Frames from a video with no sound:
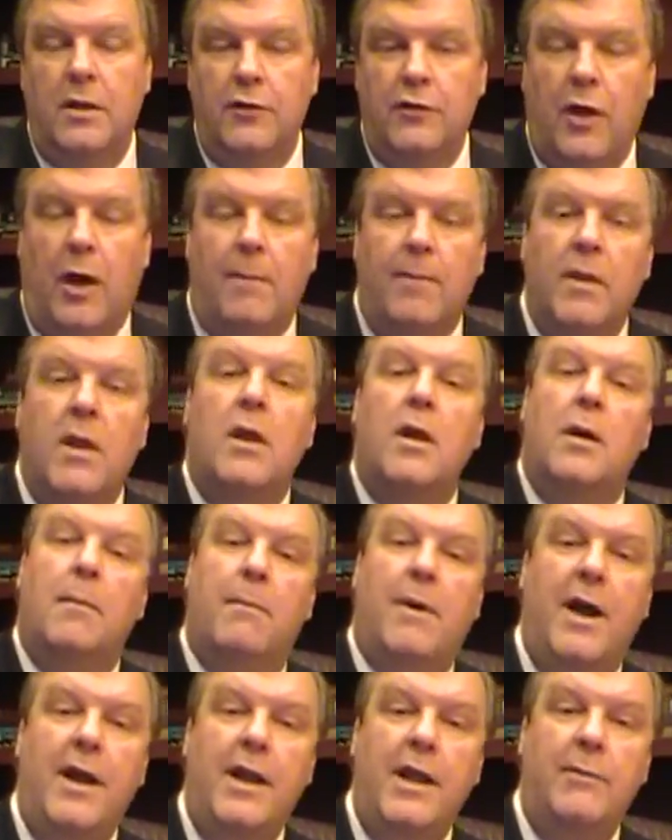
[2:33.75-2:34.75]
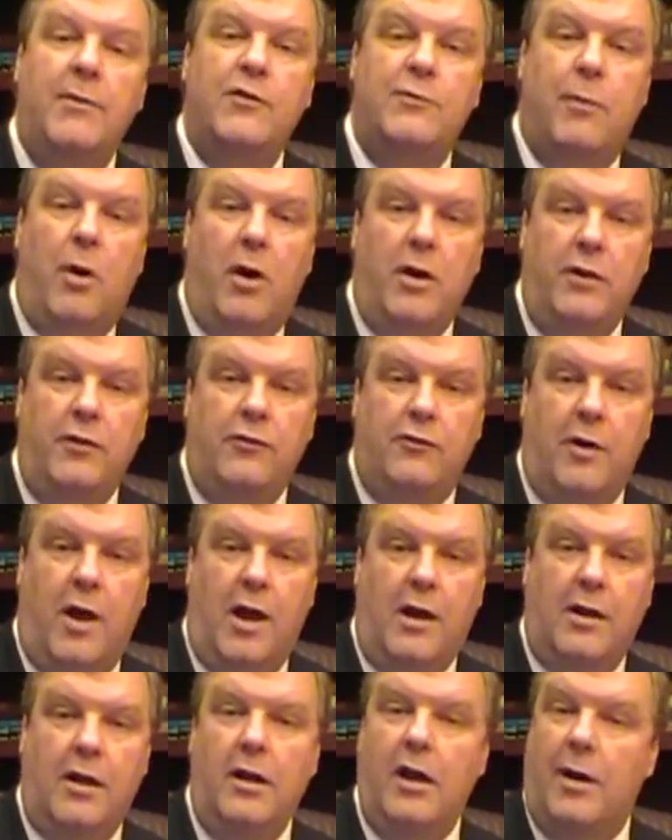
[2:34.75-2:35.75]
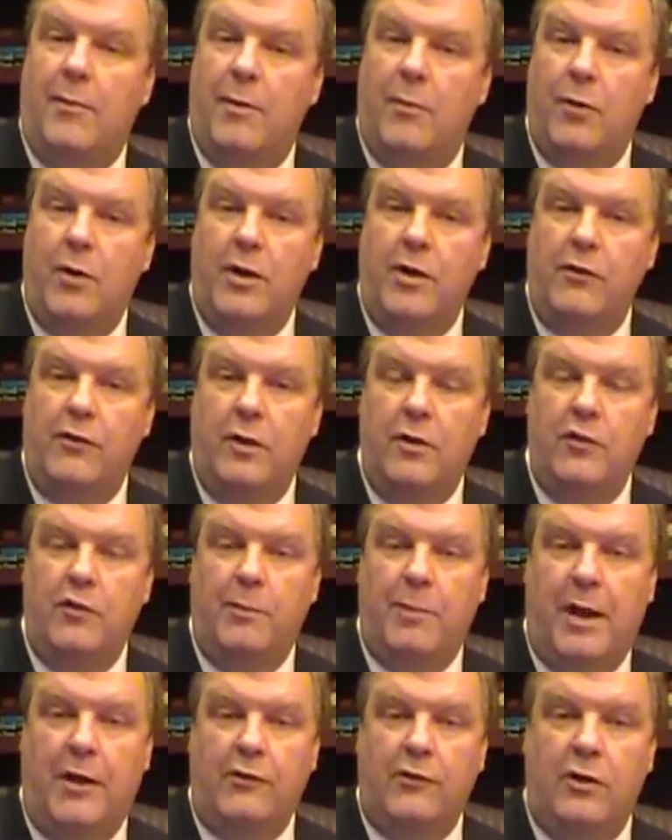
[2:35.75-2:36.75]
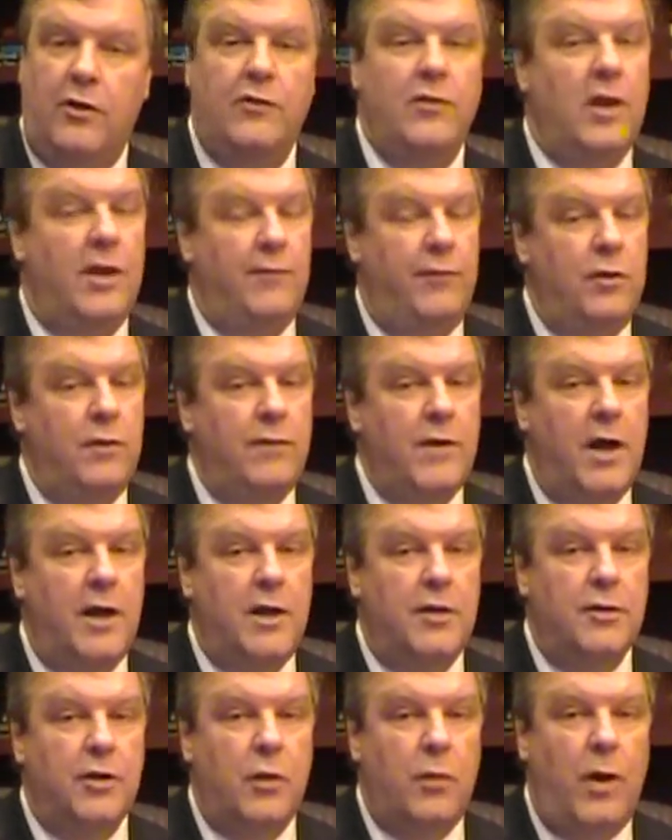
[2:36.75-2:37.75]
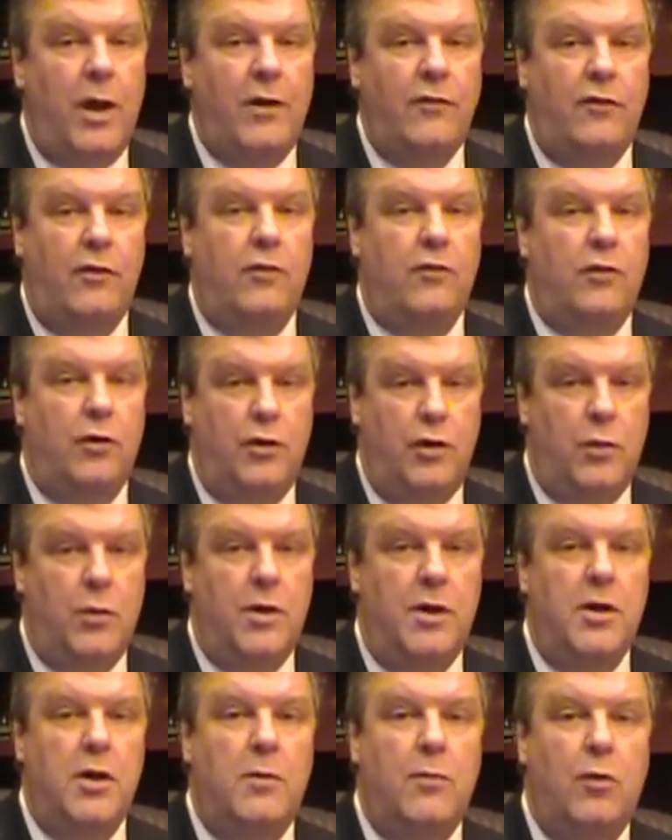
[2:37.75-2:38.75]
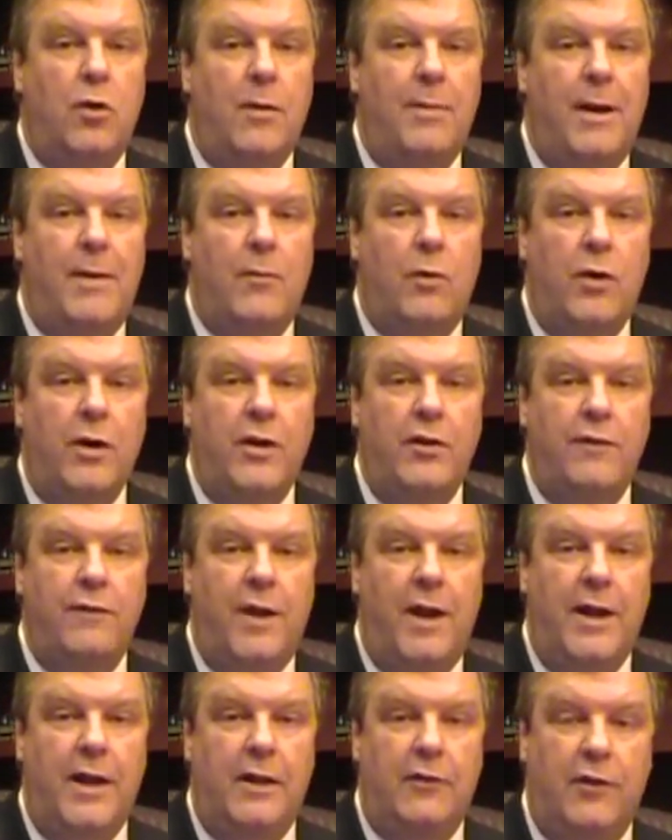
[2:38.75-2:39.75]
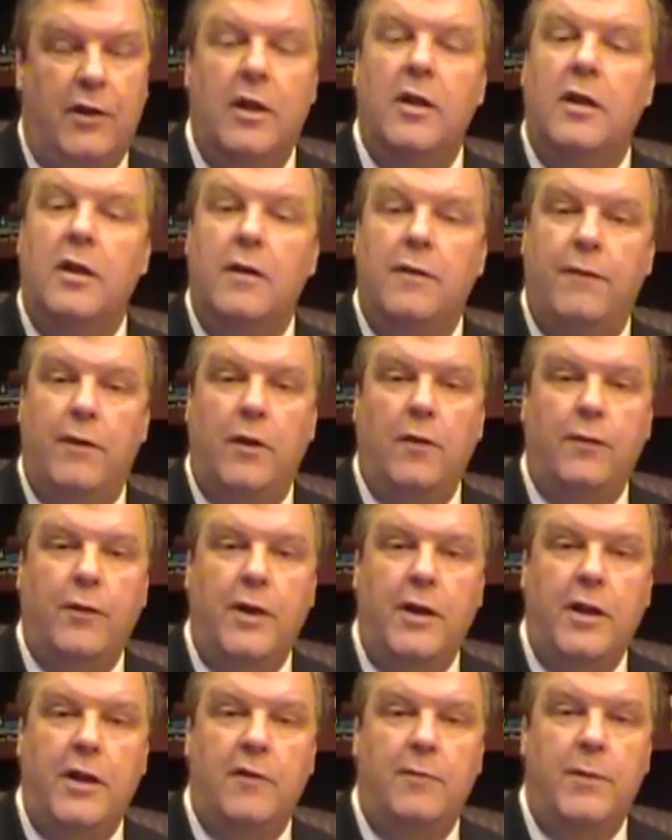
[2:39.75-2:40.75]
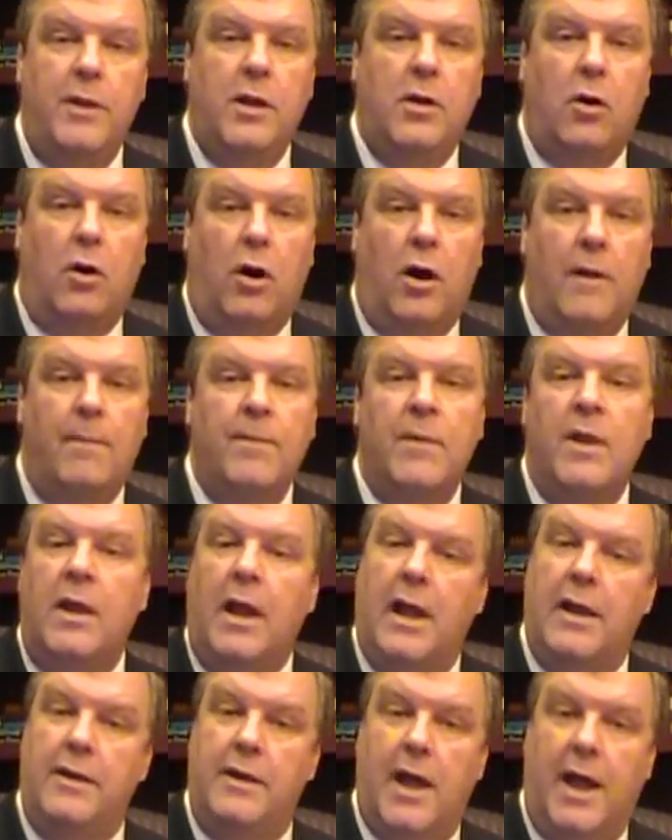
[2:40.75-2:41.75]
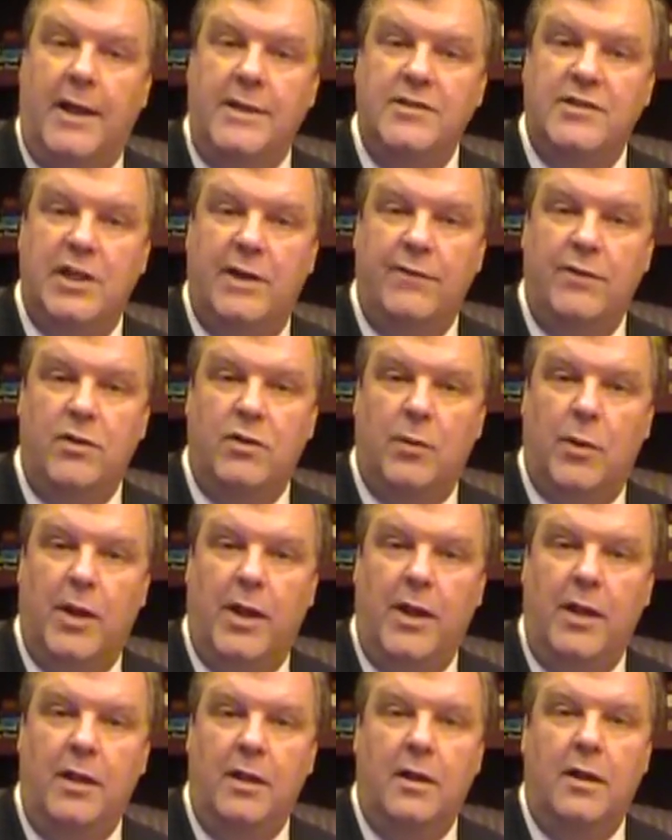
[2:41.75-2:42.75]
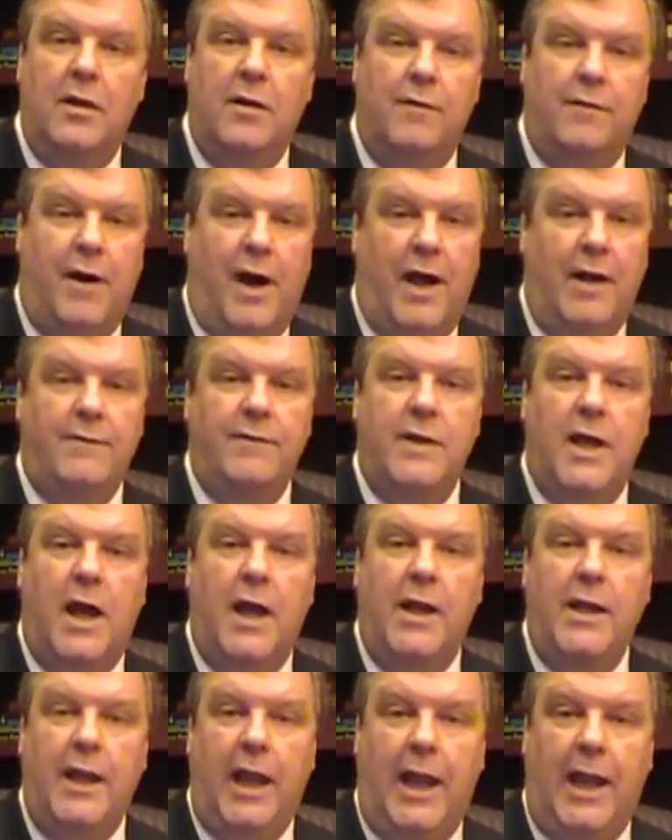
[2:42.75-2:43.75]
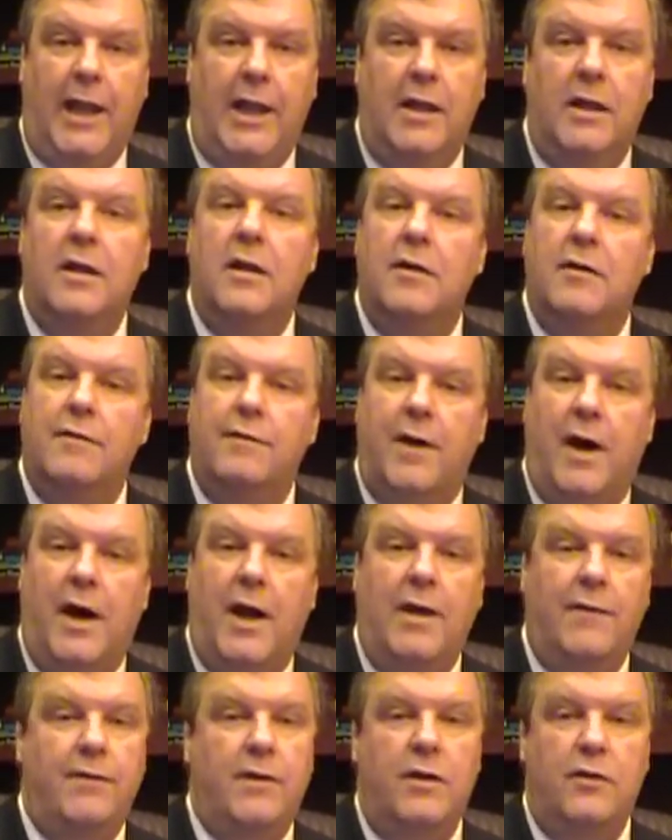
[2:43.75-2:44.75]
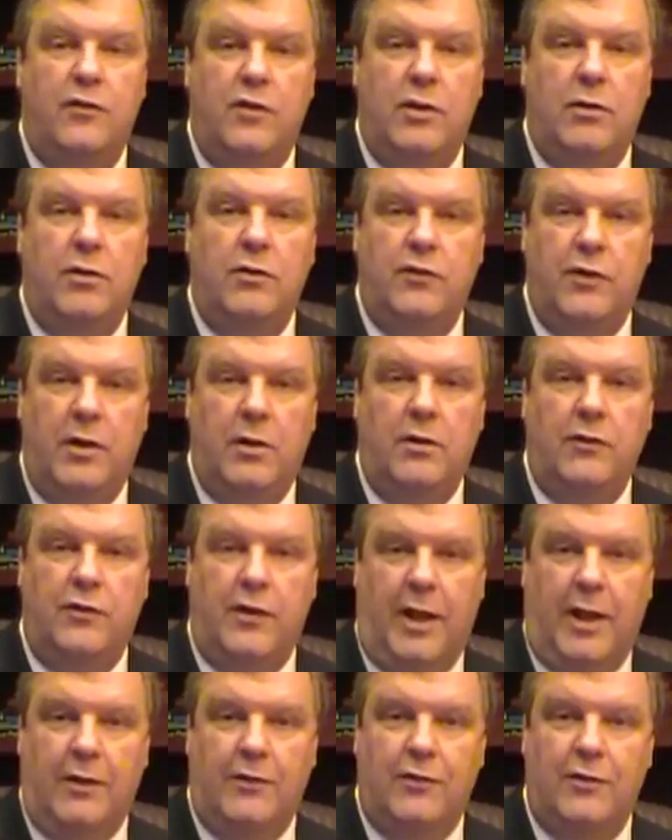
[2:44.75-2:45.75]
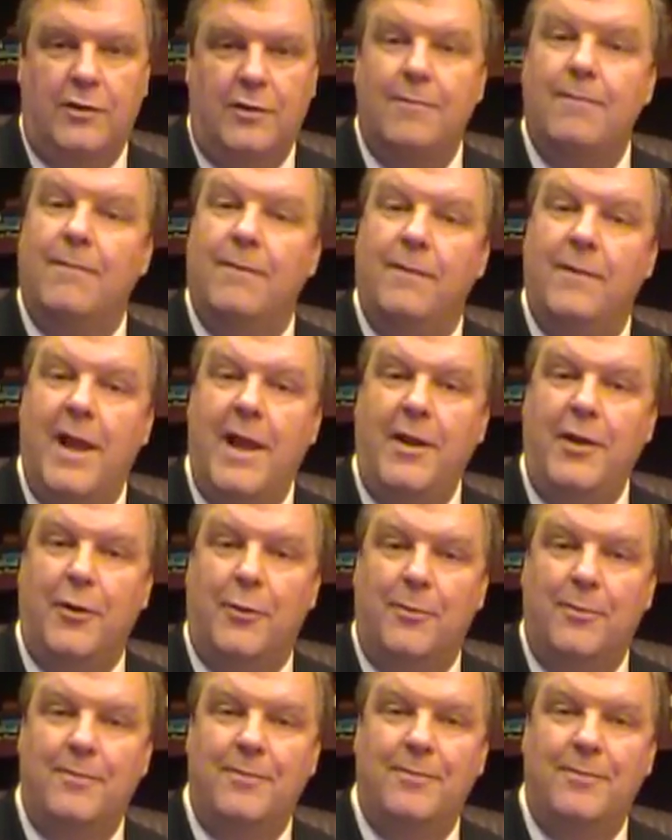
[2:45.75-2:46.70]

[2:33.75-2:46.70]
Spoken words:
So, my name is Marty Straka. I'm a mortgage loan specialist. If you've got other questions or you want to know more about mortgage financing, feel free to give me a call at 973-598-5006. Thank you.